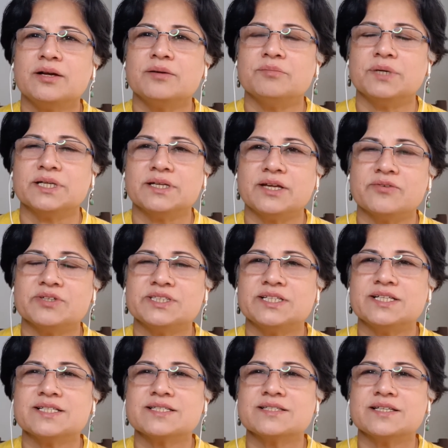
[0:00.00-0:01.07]
but
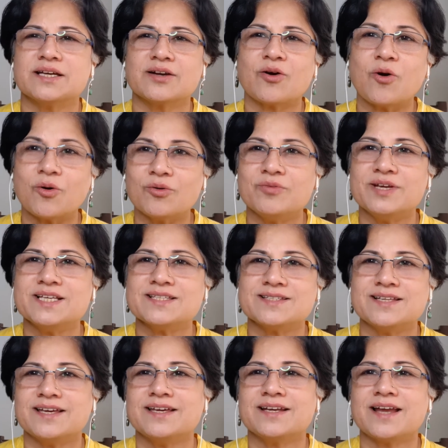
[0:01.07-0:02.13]
nevertheless they are always
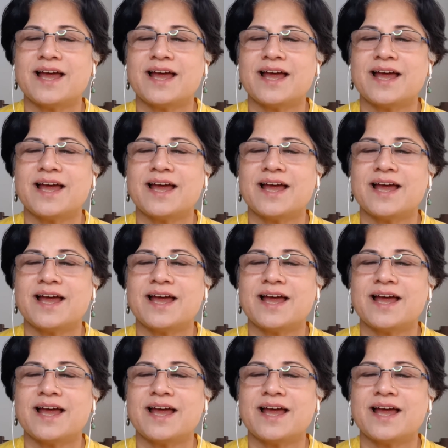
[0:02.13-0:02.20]
there.